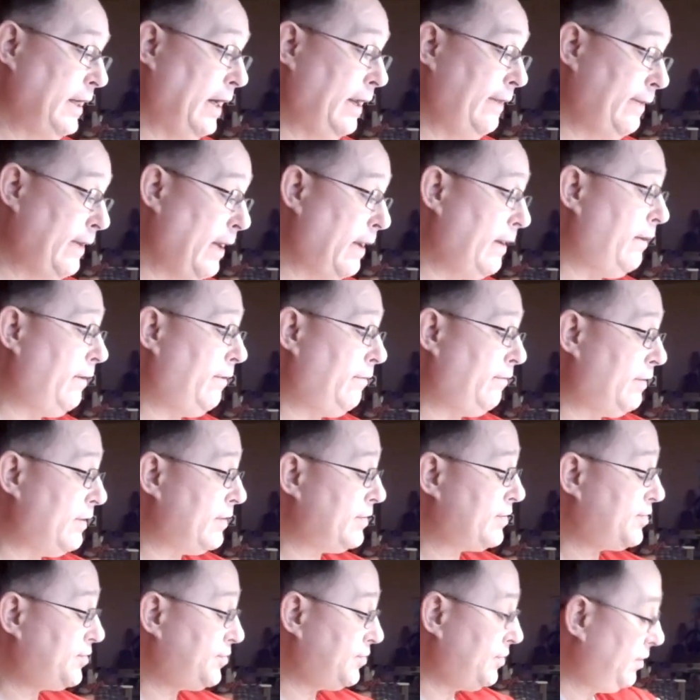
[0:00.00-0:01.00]
And then
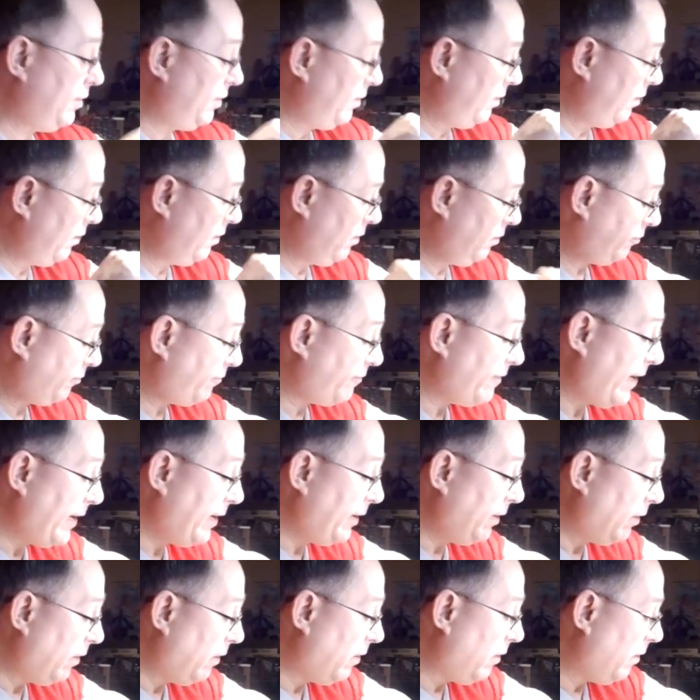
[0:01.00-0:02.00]
this
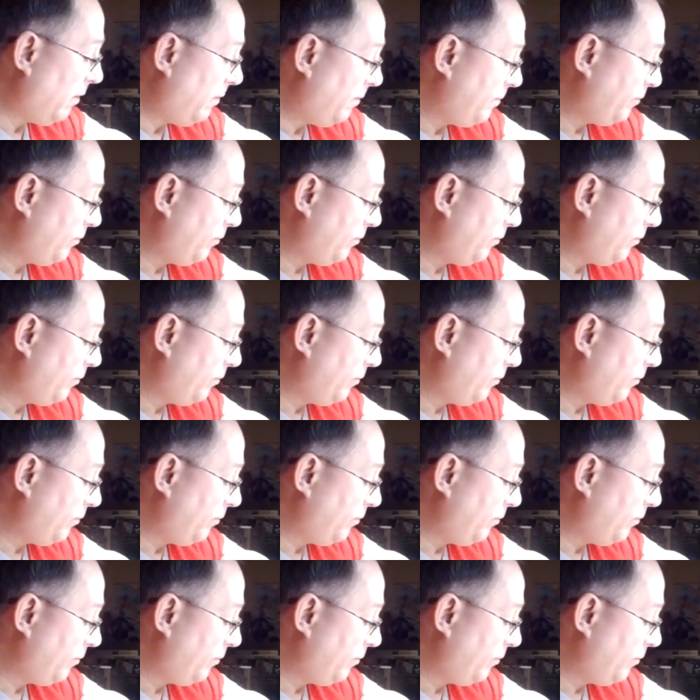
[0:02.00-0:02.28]
final